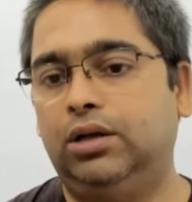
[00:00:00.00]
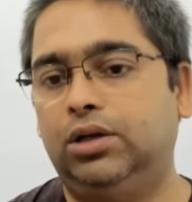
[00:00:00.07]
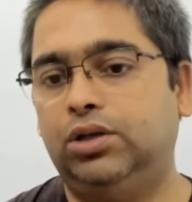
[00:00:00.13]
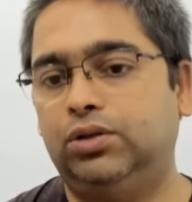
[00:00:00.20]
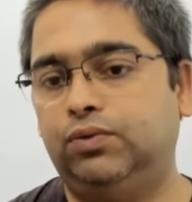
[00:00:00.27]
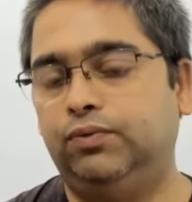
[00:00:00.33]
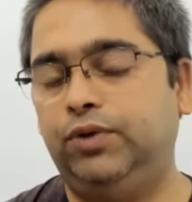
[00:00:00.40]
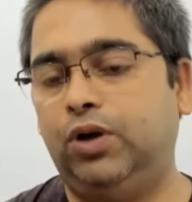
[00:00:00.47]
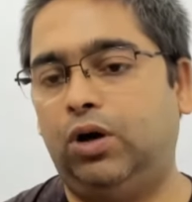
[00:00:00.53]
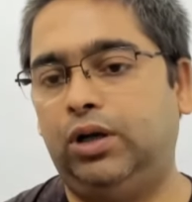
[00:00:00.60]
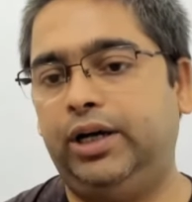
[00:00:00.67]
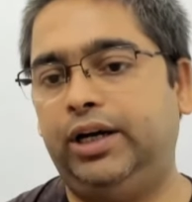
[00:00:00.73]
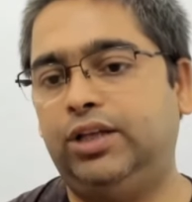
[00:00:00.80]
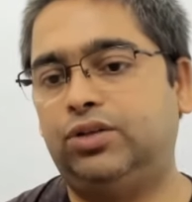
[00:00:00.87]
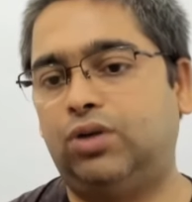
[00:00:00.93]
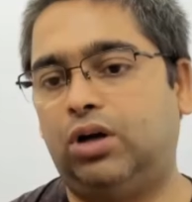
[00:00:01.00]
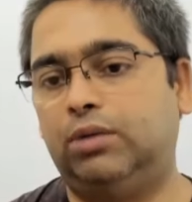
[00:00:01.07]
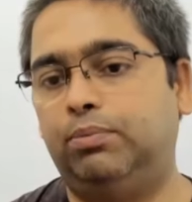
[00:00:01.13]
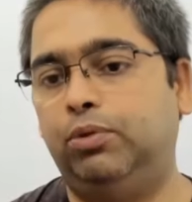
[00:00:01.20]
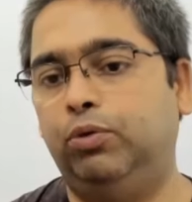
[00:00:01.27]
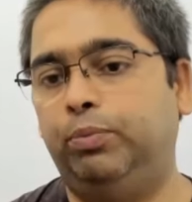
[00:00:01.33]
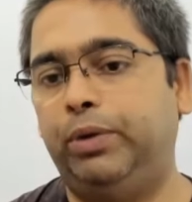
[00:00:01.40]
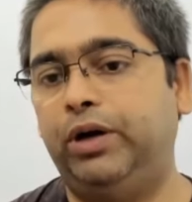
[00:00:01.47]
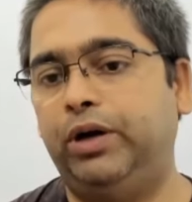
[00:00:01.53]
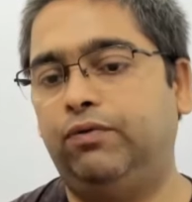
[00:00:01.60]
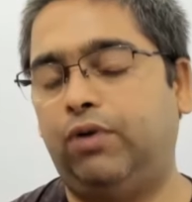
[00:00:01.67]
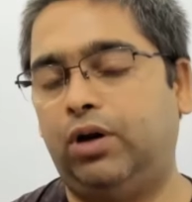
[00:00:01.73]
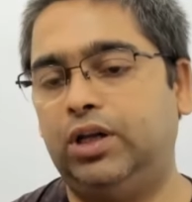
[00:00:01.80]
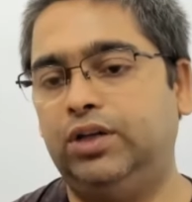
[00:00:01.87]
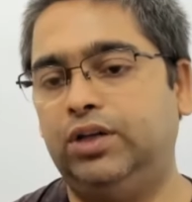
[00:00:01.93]
We already saw the blueprint
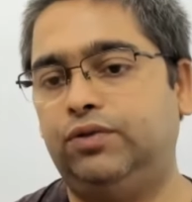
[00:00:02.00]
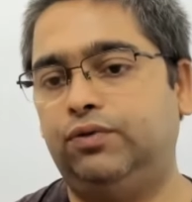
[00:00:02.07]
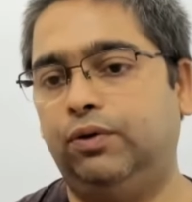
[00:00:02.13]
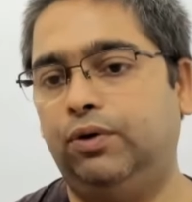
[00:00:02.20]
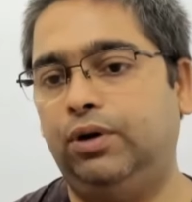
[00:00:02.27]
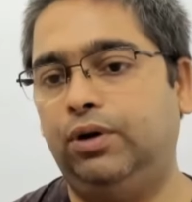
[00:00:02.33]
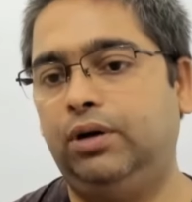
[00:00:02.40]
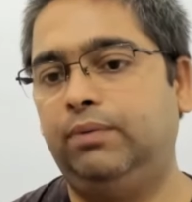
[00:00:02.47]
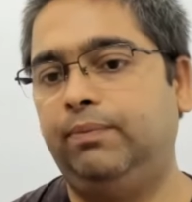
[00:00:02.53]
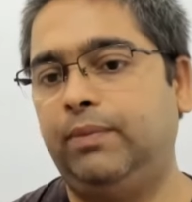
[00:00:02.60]
for each floor.